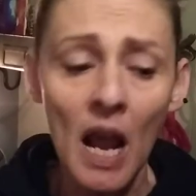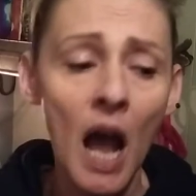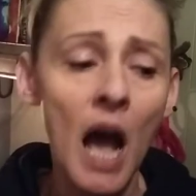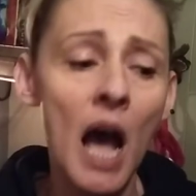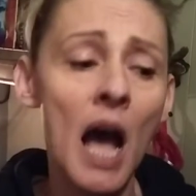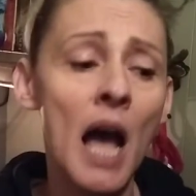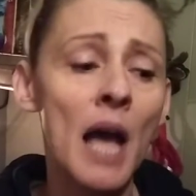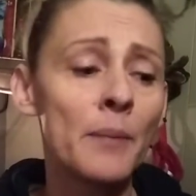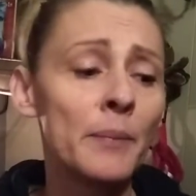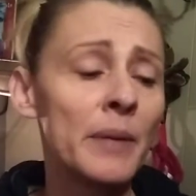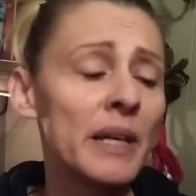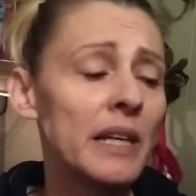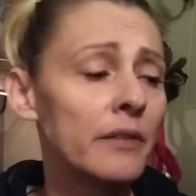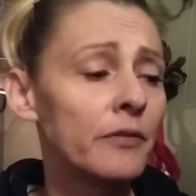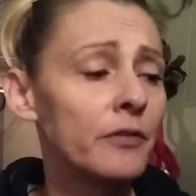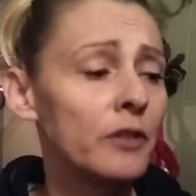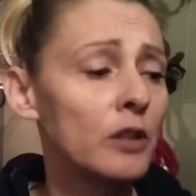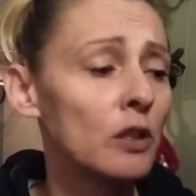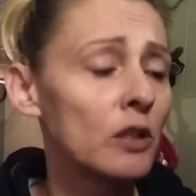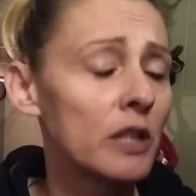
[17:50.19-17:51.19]

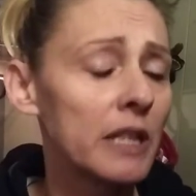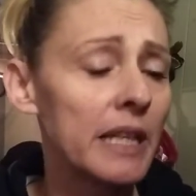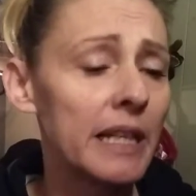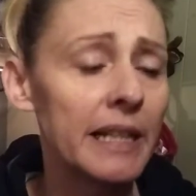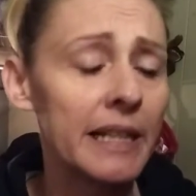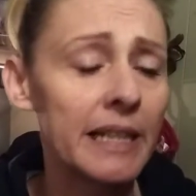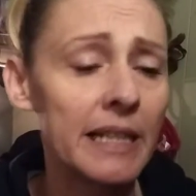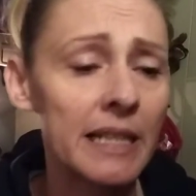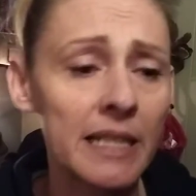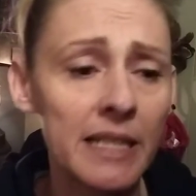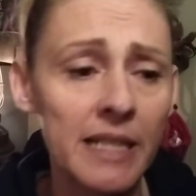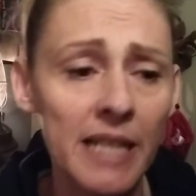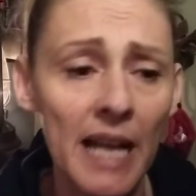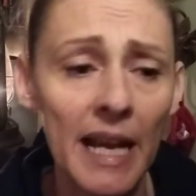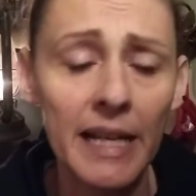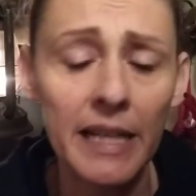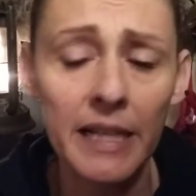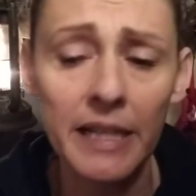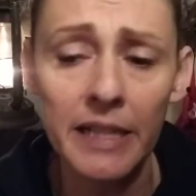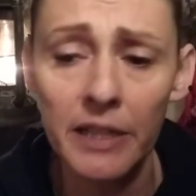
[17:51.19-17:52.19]
If you're getting
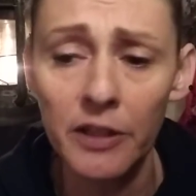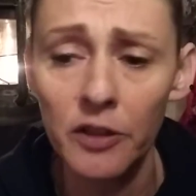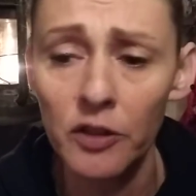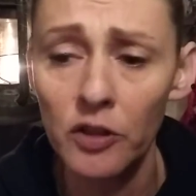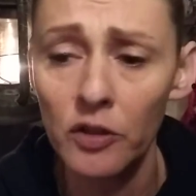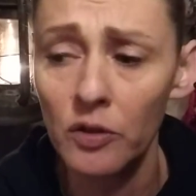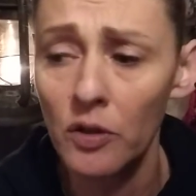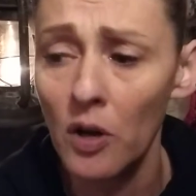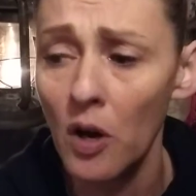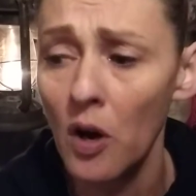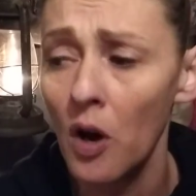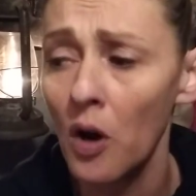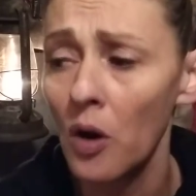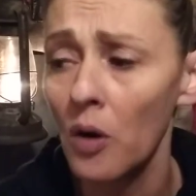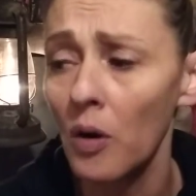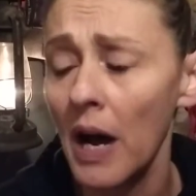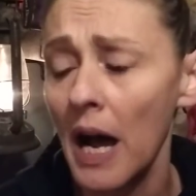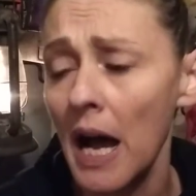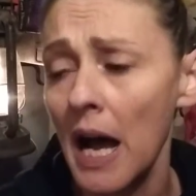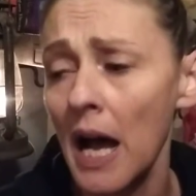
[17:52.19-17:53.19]
anxiety and you
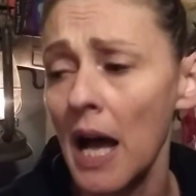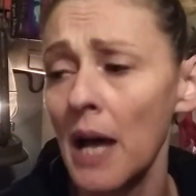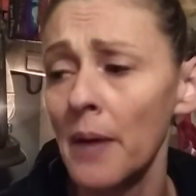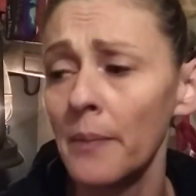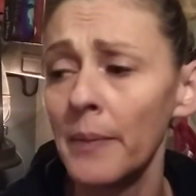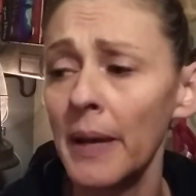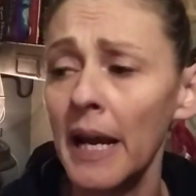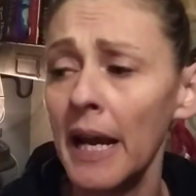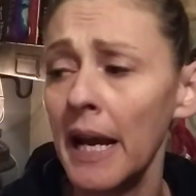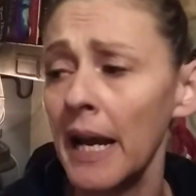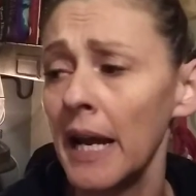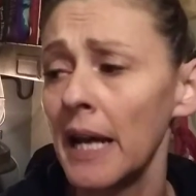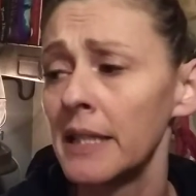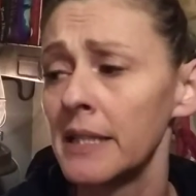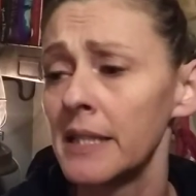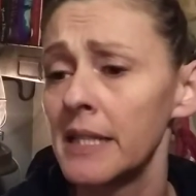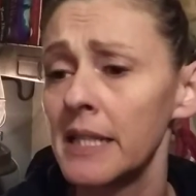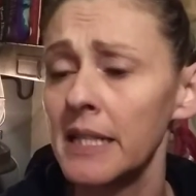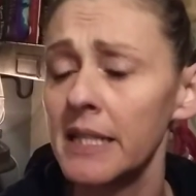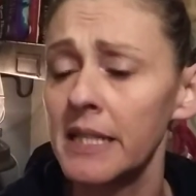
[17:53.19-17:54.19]
go
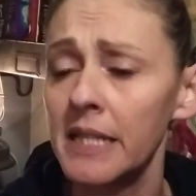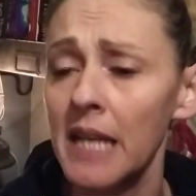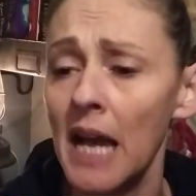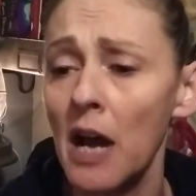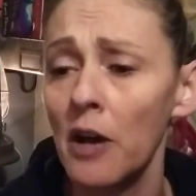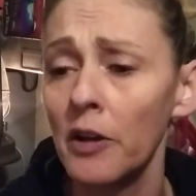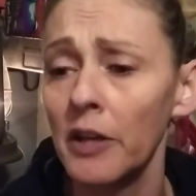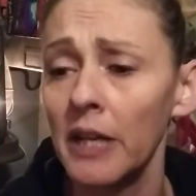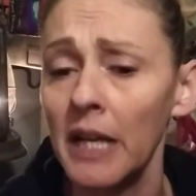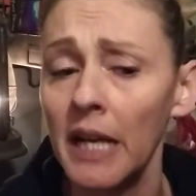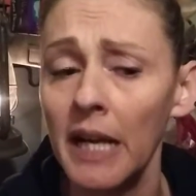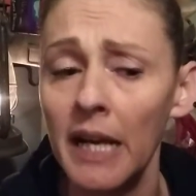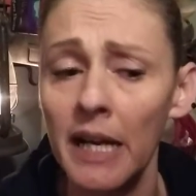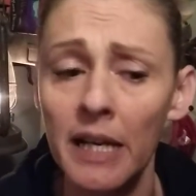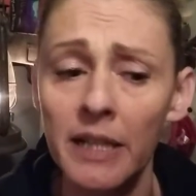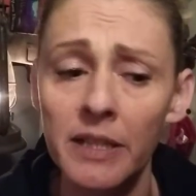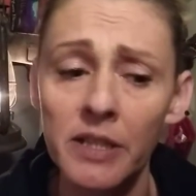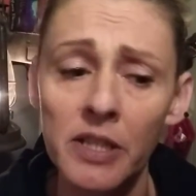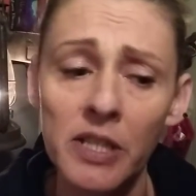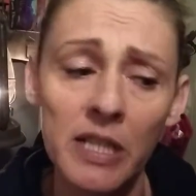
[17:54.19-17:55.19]
and sit down
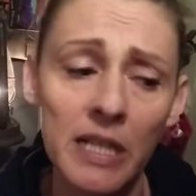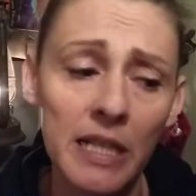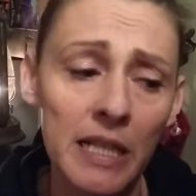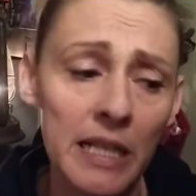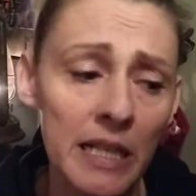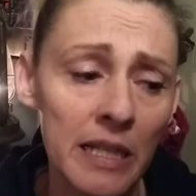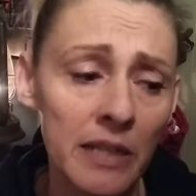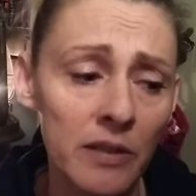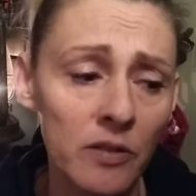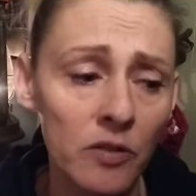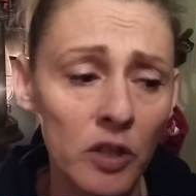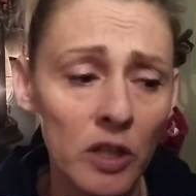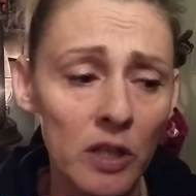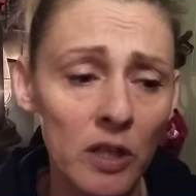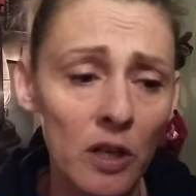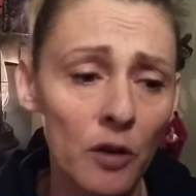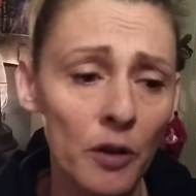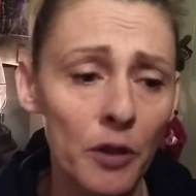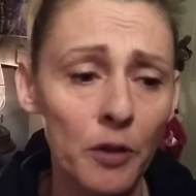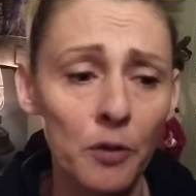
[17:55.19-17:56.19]
and eat, you
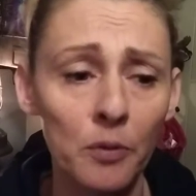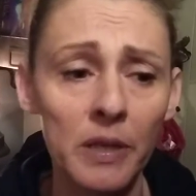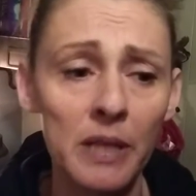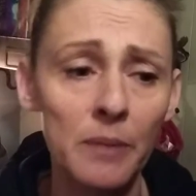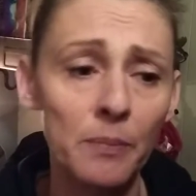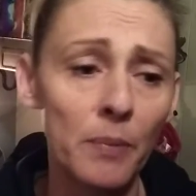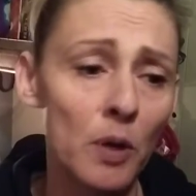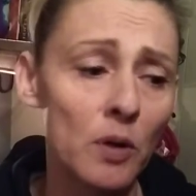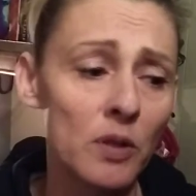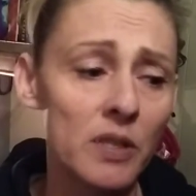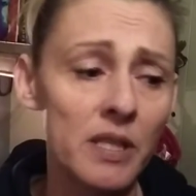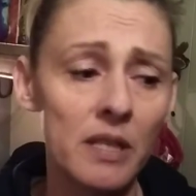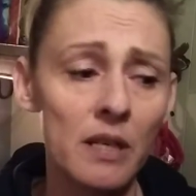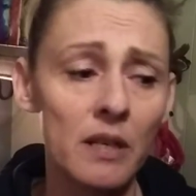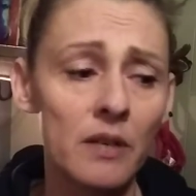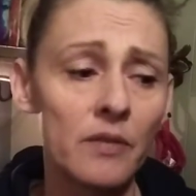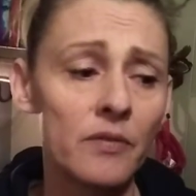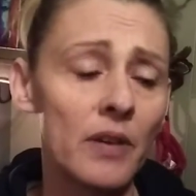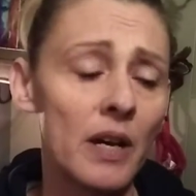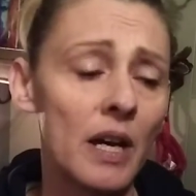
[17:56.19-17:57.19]
know, 3 bowls
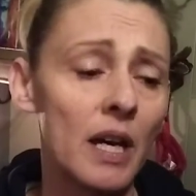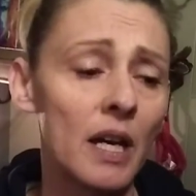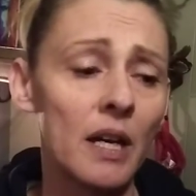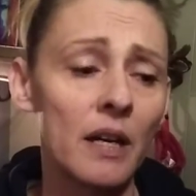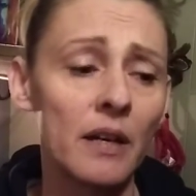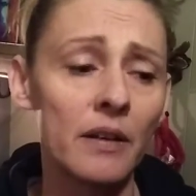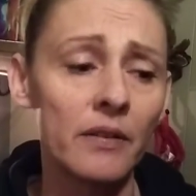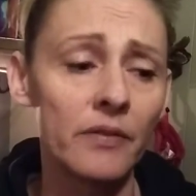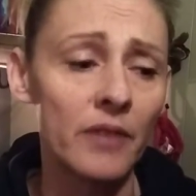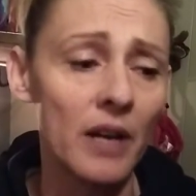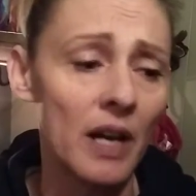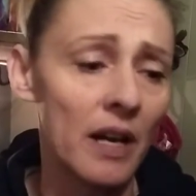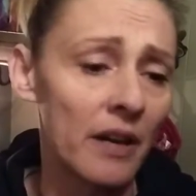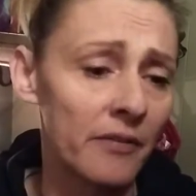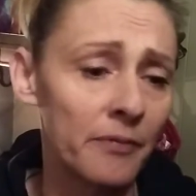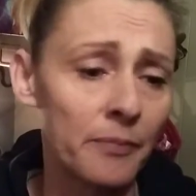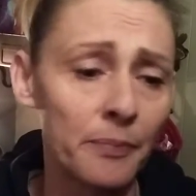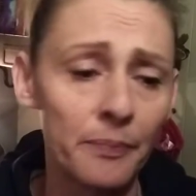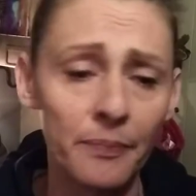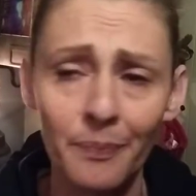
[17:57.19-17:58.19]
of
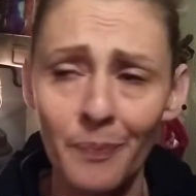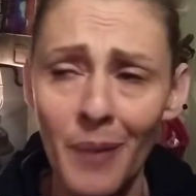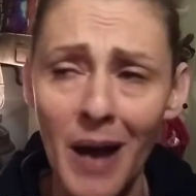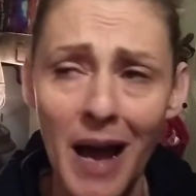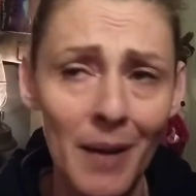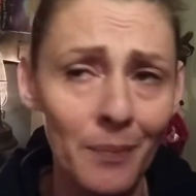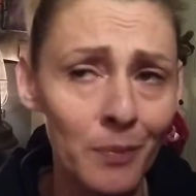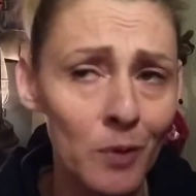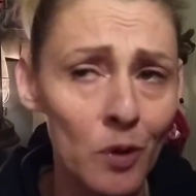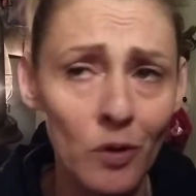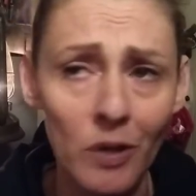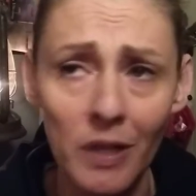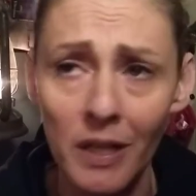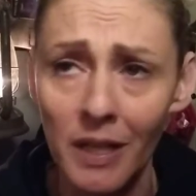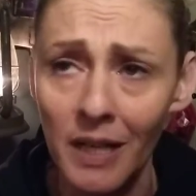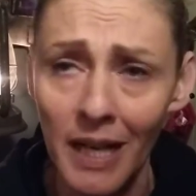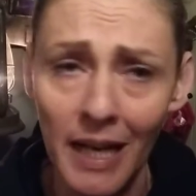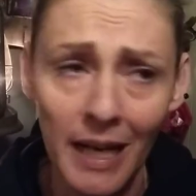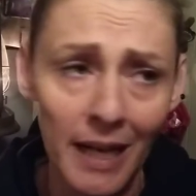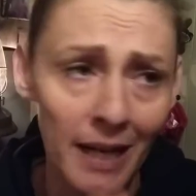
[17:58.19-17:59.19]

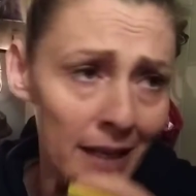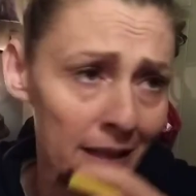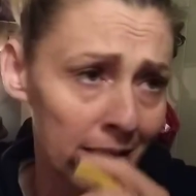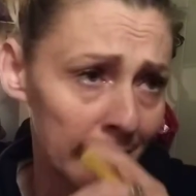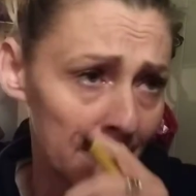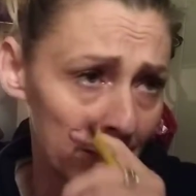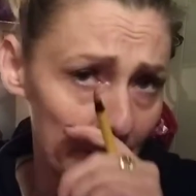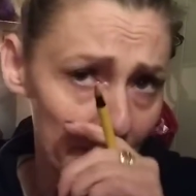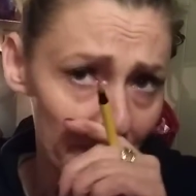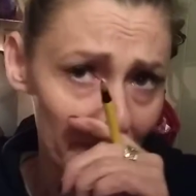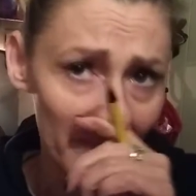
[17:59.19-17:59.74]
popcorn and